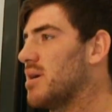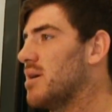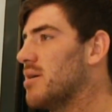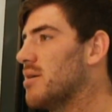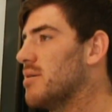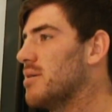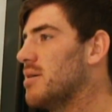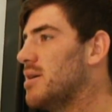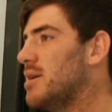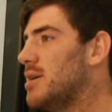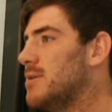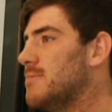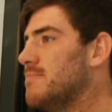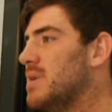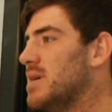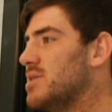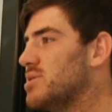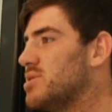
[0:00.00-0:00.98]
here
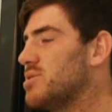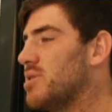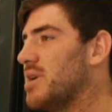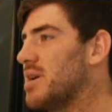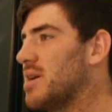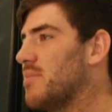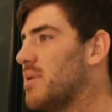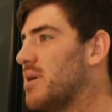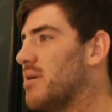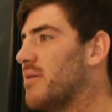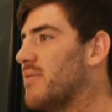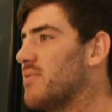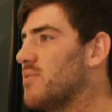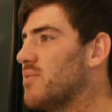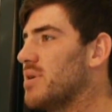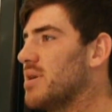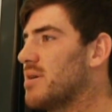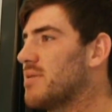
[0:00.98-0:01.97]
um, and just trying to get better
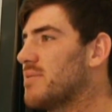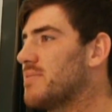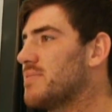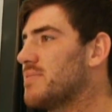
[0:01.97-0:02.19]
every week.